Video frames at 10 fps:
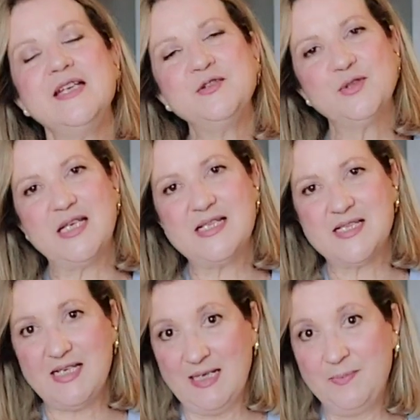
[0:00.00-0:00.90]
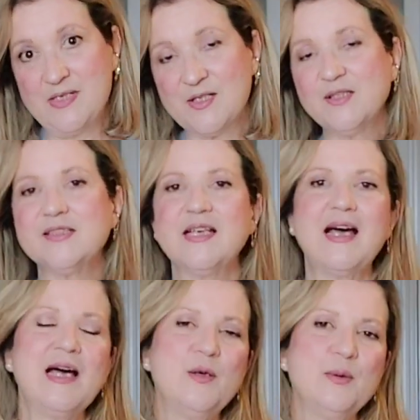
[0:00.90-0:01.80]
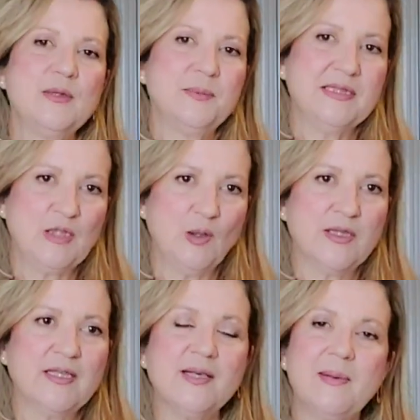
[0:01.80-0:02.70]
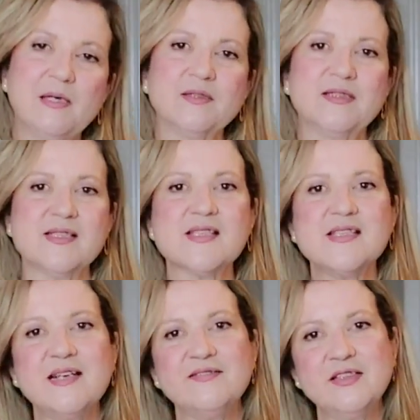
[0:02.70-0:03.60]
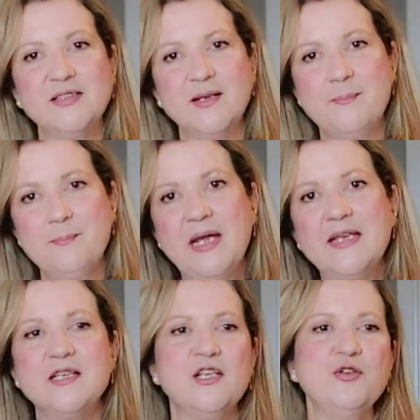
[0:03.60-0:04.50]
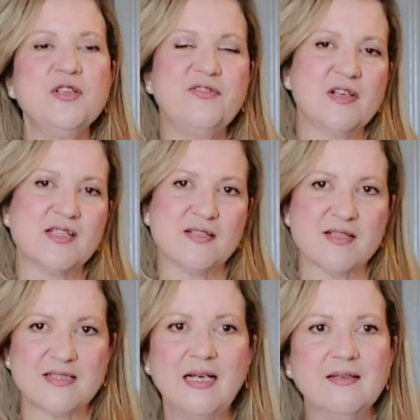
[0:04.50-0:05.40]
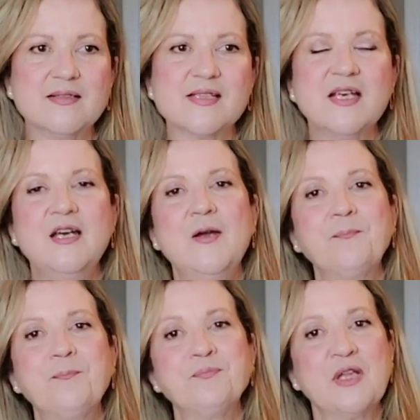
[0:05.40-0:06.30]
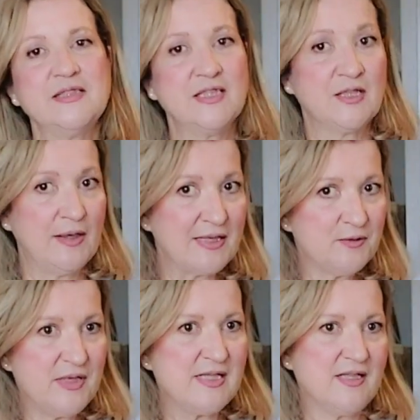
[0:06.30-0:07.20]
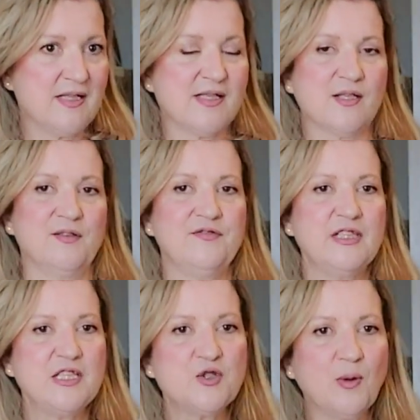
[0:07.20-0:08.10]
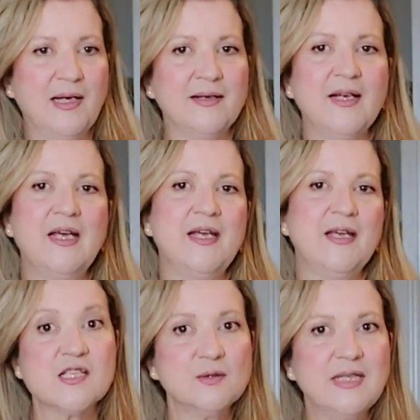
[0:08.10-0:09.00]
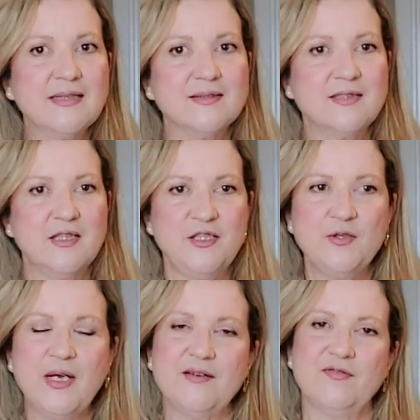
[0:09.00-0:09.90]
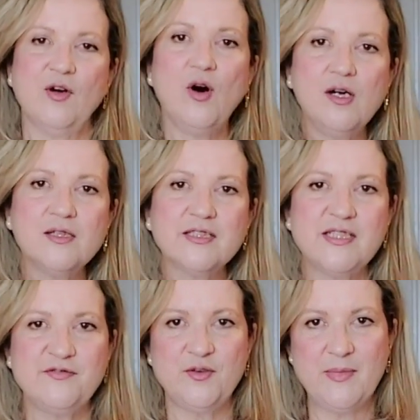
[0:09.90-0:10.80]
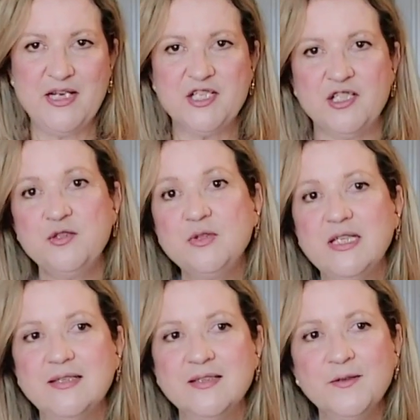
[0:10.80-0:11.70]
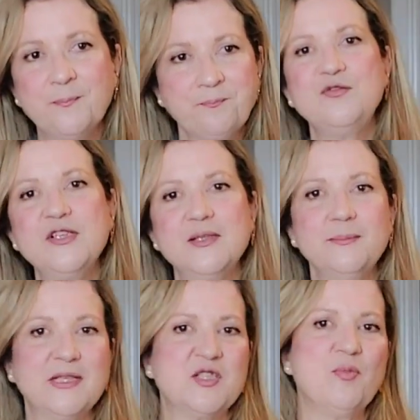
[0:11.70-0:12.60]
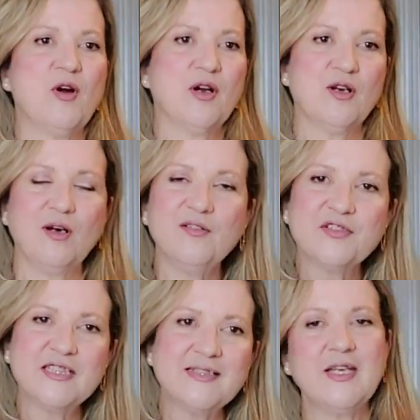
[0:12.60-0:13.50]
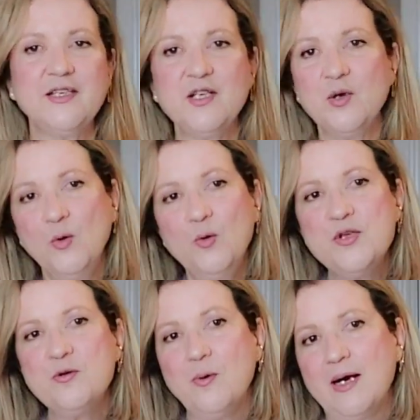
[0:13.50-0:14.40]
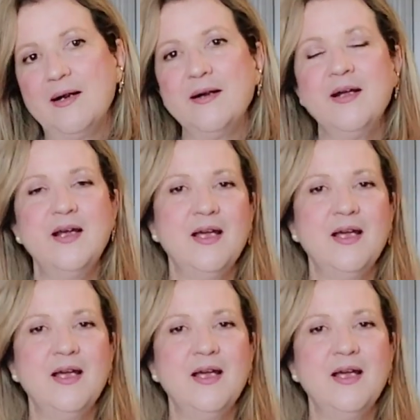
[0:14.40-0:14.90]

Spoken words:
In today's episode, I will be talking about the seven main universal styles, the characteristics of each one, so that you have all the information you need to feel much more confident in who you are,